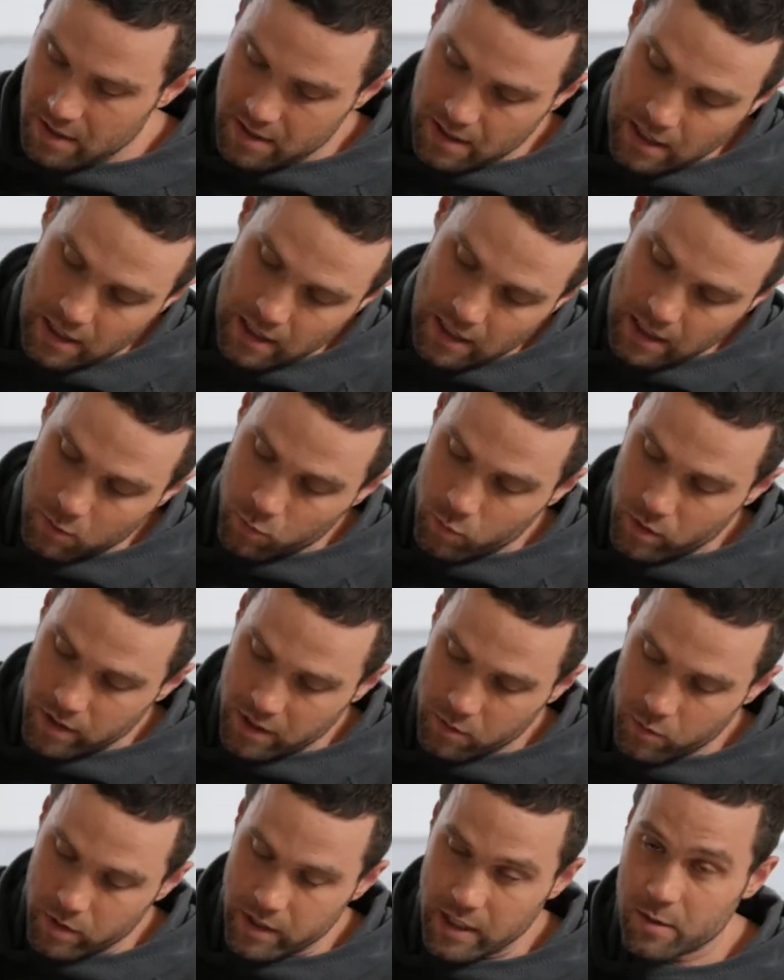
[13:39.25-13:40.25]
I really
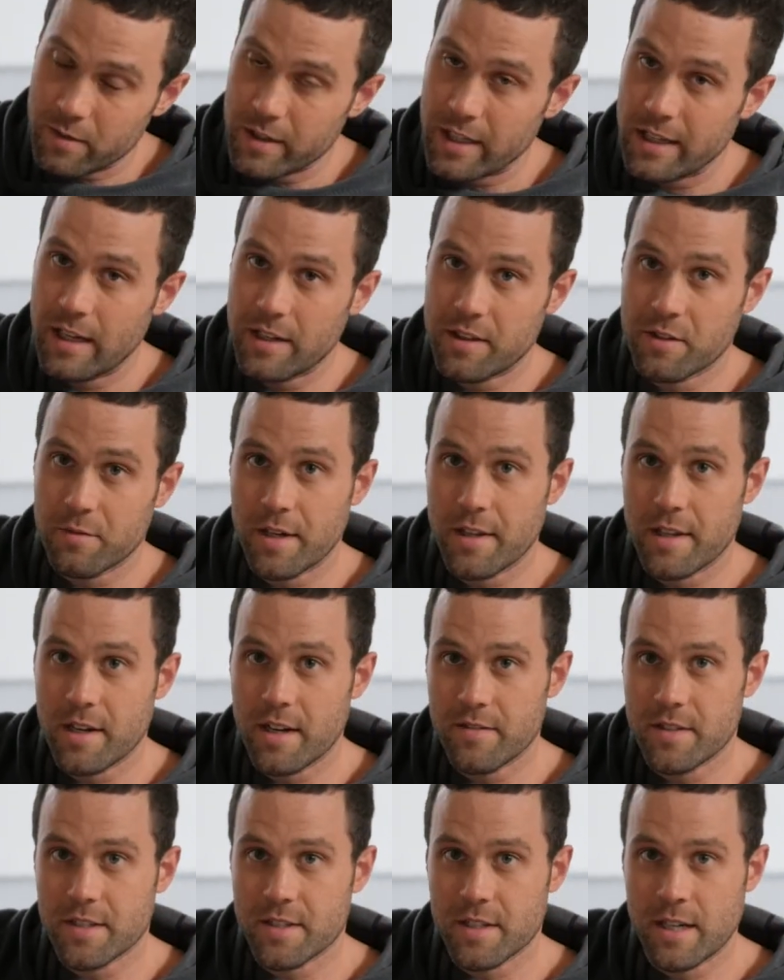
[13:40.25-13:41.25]
like the way that
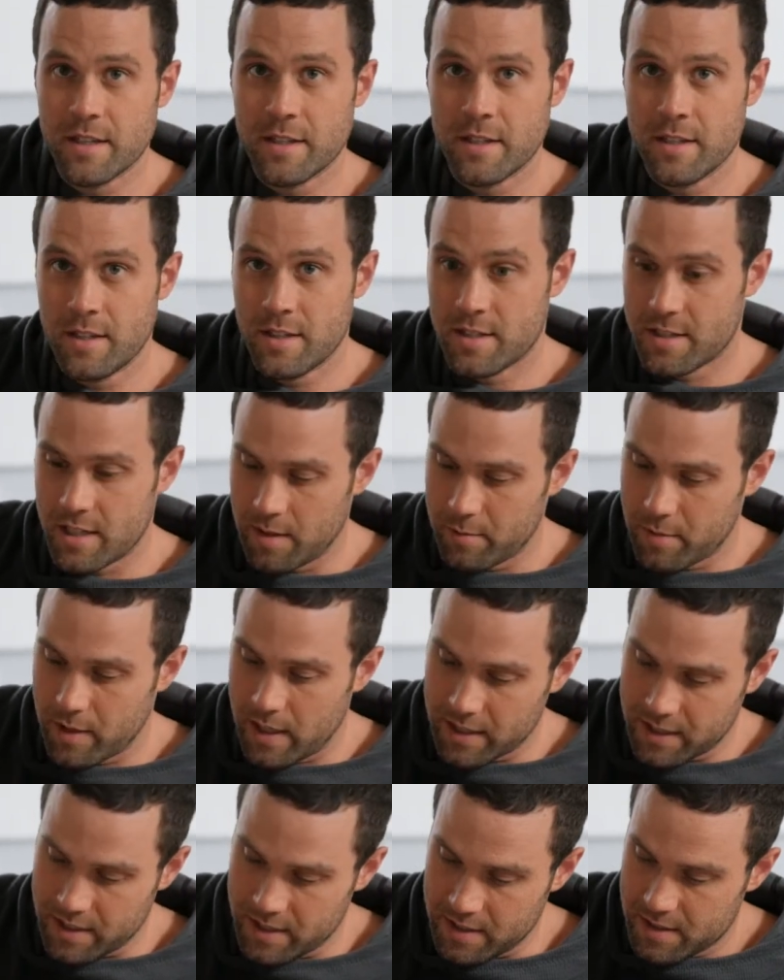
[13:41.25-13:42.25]
I've designed these side
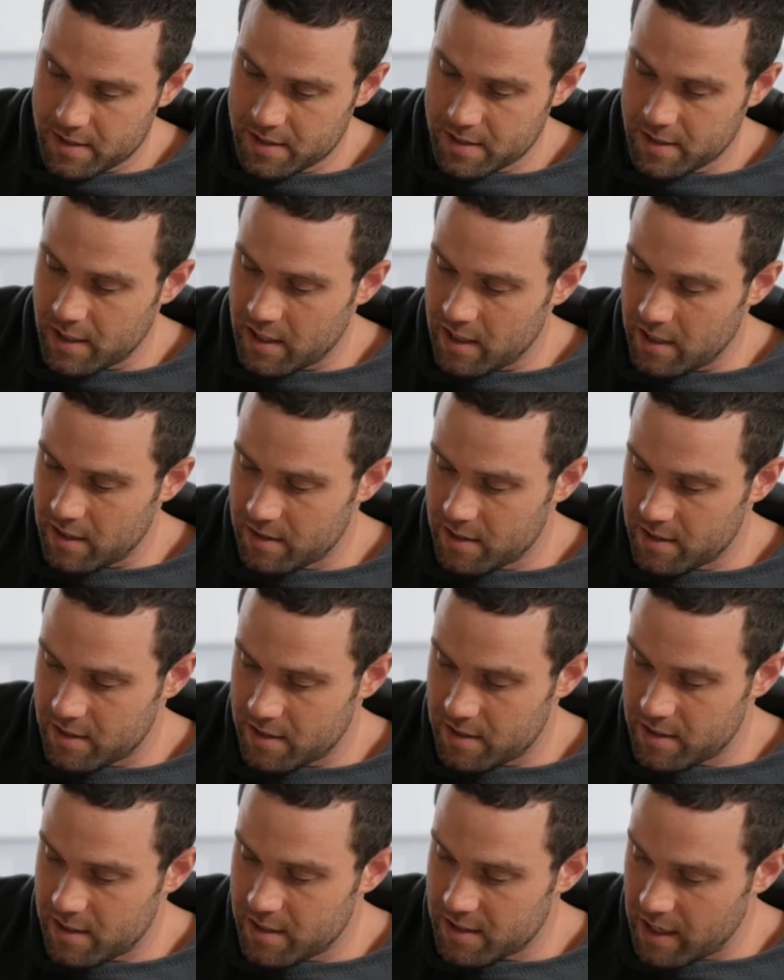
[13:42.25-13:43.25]
pockets. This
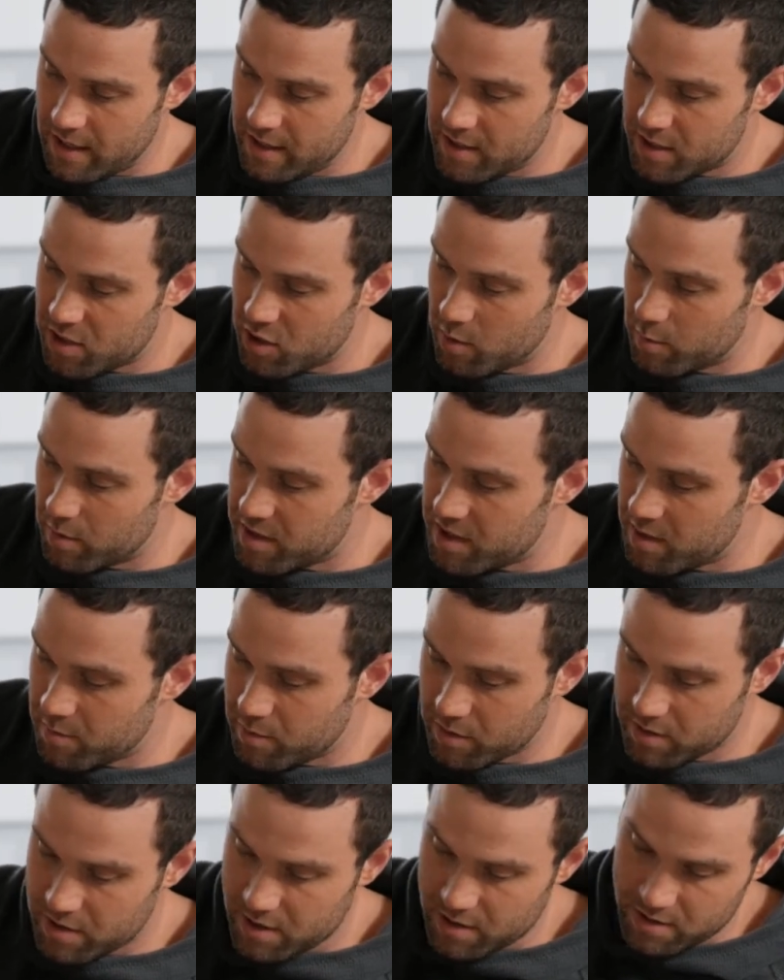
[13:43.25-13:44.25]
design is super
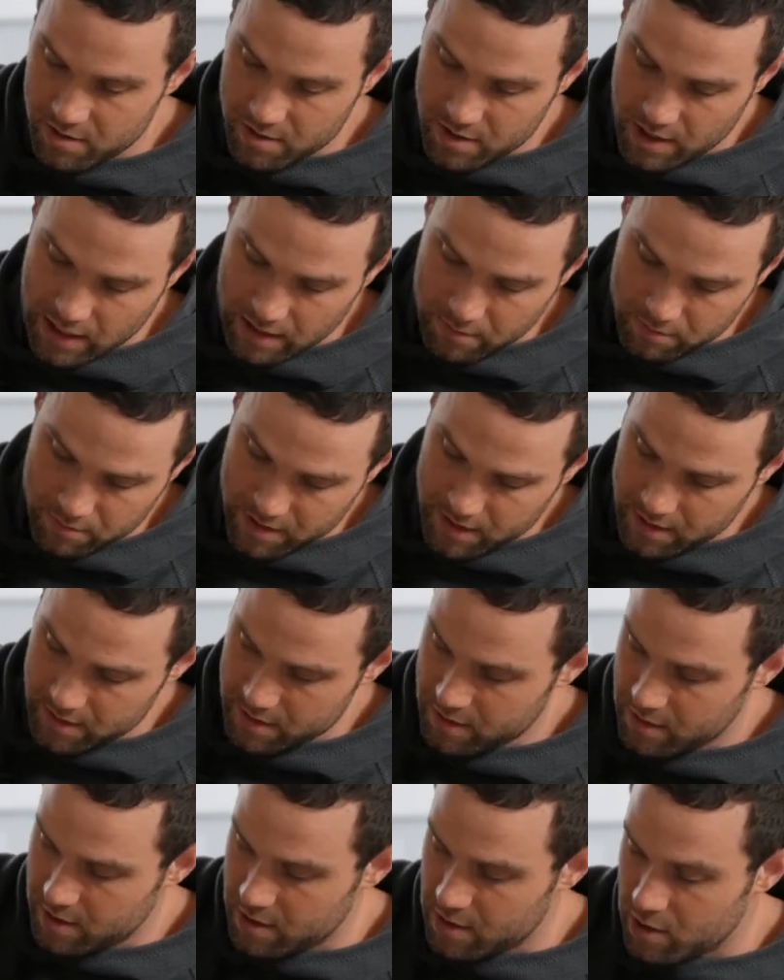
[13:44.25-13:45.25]
simple to
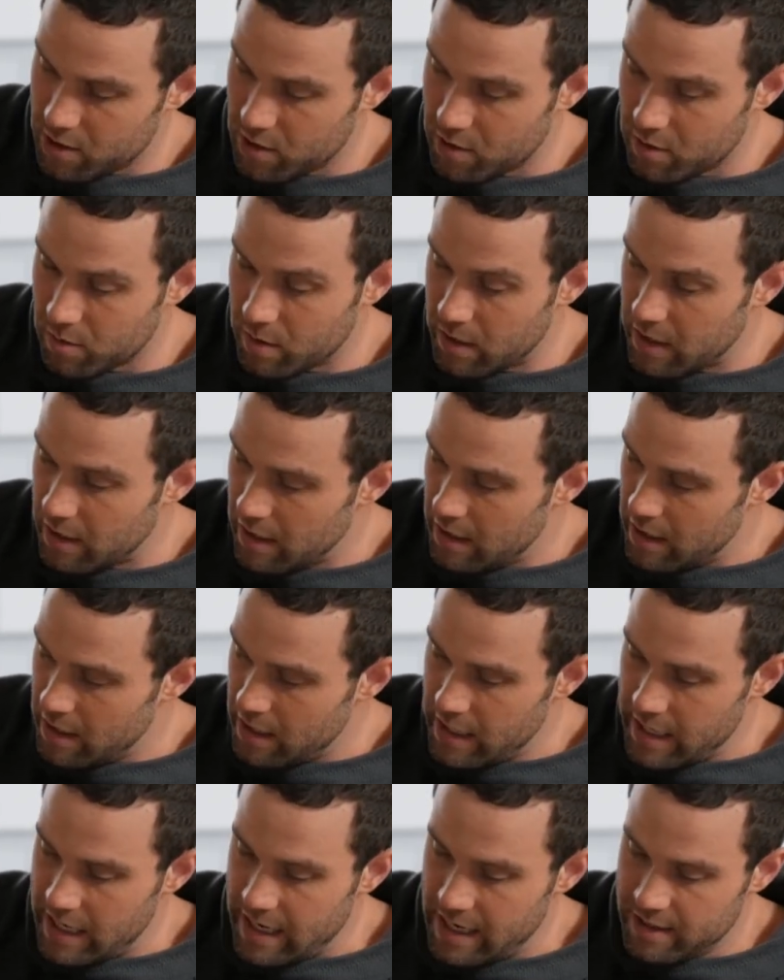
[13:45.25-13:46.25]
do,
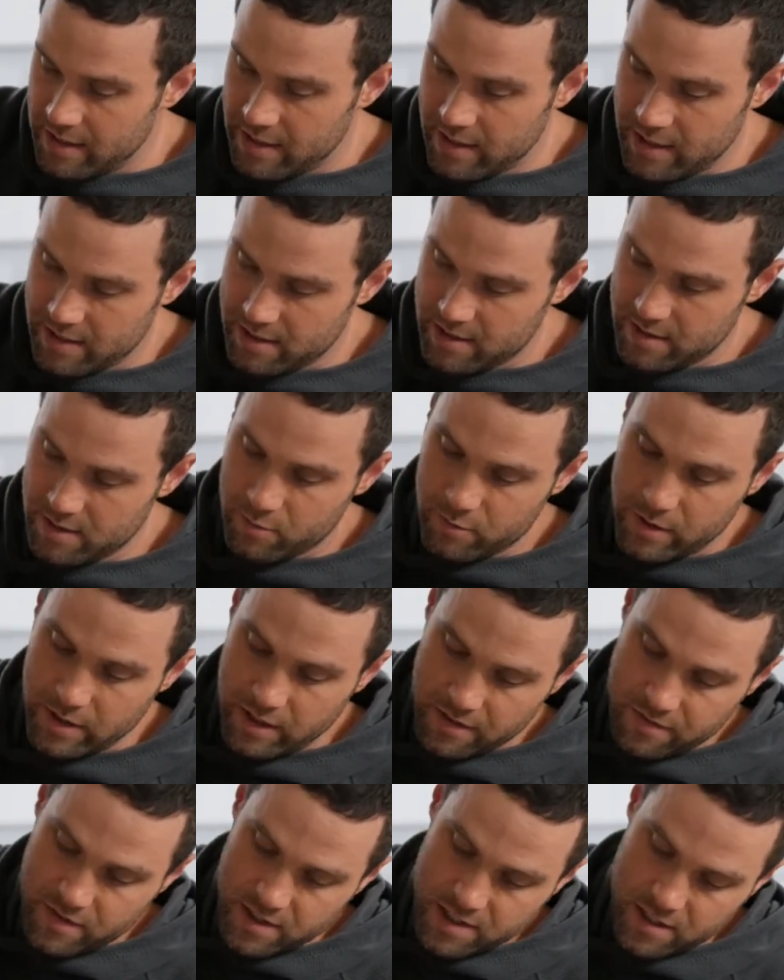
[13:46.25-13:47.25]
and it really
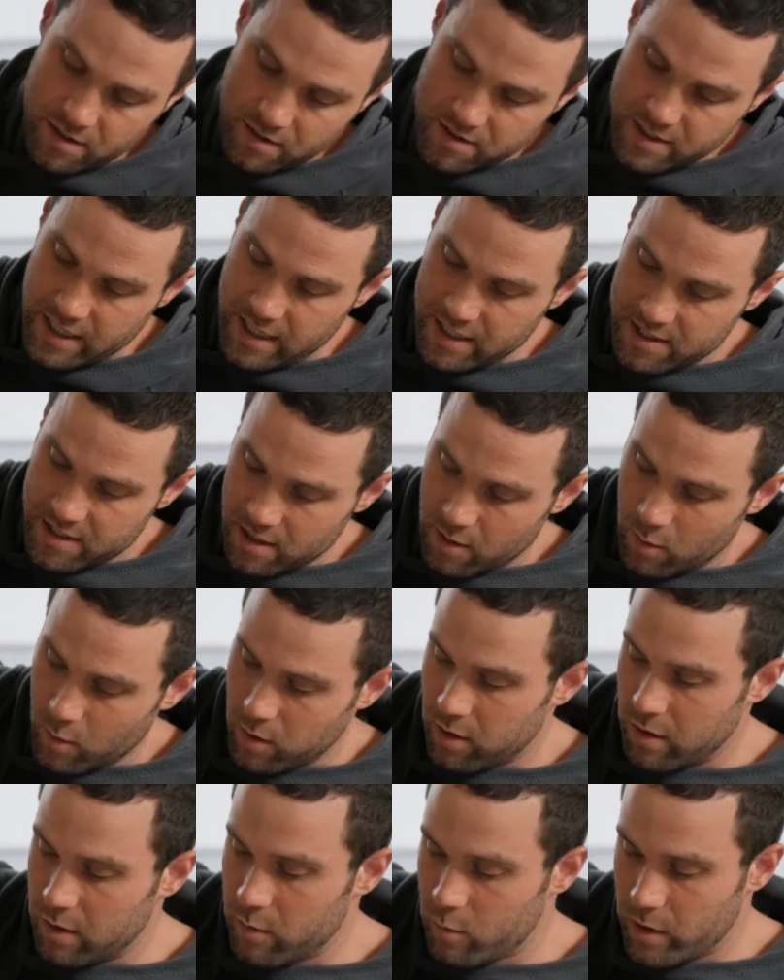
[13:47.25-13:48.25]
facilitates a
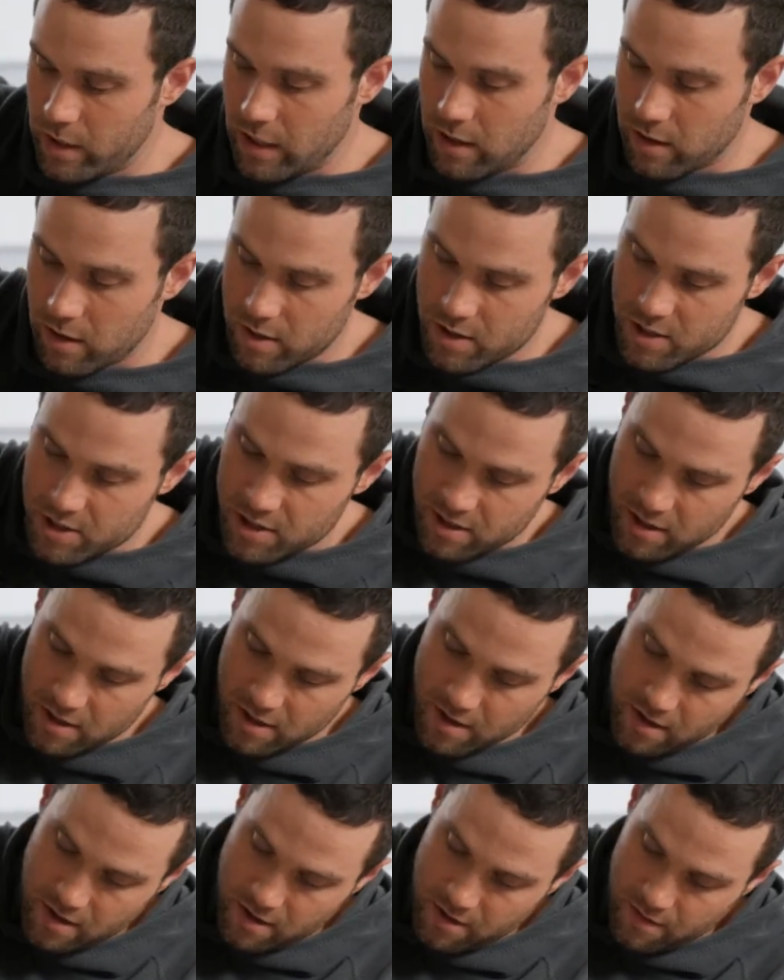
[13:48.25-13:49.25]
large
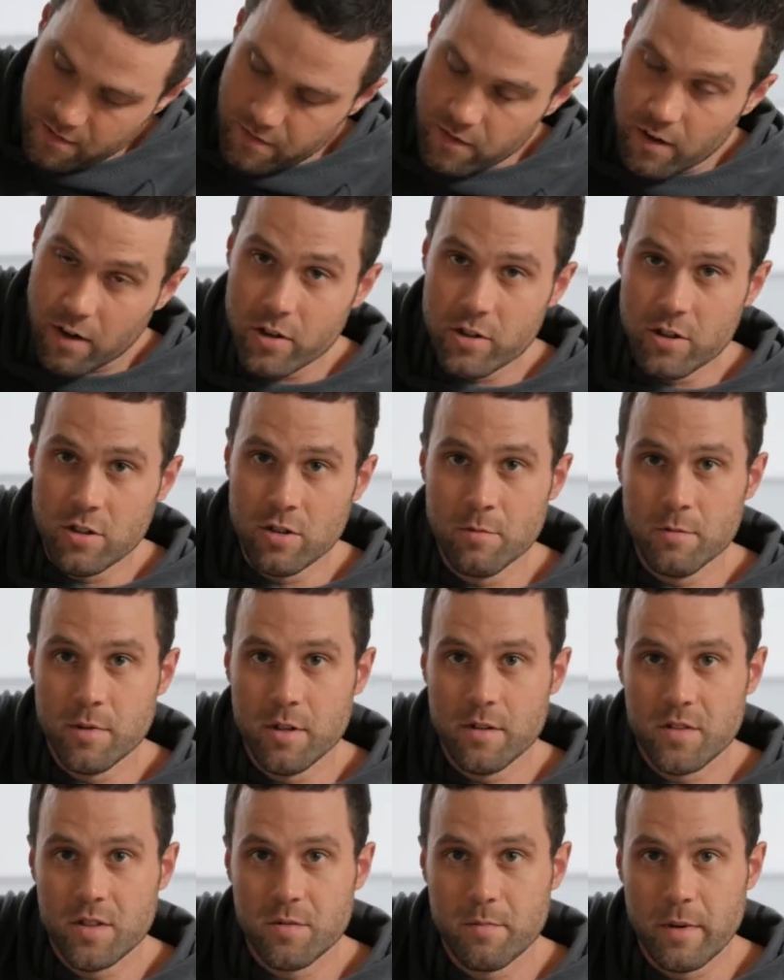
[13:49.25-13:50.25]
volume
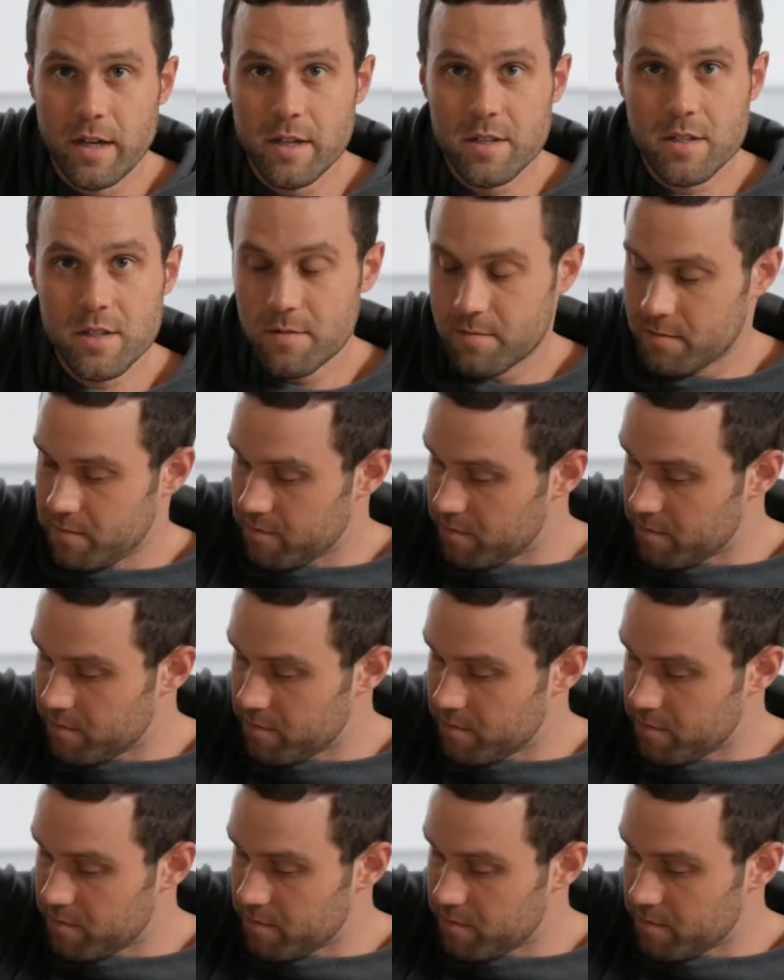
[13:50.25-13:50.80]
of space.